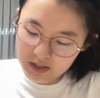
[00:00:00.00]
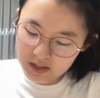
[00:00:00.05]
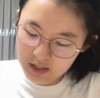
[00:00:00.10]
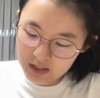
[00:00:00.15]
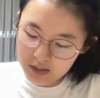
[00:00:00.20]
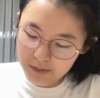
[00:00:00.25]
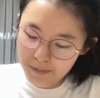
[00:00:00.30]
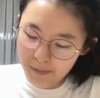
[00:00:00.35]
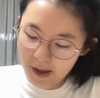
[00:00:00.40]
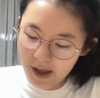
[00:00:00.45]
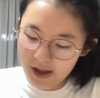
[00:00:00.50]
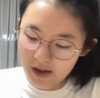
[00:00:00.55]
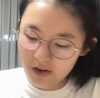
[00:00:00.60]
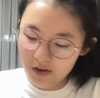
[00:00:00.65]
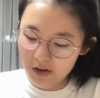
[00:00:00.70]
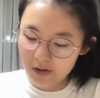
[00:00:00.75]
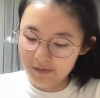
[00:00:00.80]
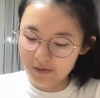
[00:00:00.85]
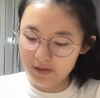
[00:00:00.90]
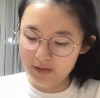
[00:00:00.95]
this pair
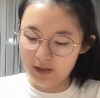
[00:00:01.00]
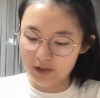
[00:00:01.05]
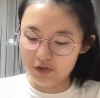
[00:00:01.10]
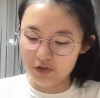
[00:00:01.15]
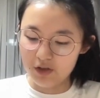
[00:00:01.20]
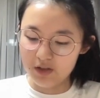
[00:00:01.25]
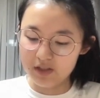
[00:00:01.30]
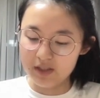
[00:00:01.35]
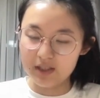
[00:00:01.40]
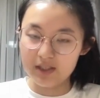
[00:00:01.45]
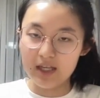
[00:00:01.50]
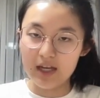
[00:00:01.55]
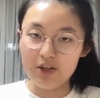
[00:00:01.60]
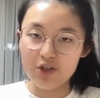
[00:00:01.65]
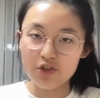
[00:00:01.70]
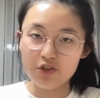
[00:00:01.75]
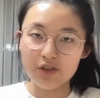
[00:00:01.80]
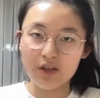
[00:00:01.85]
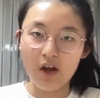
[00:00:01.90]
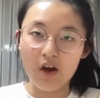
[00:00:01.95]
of electrons, essentially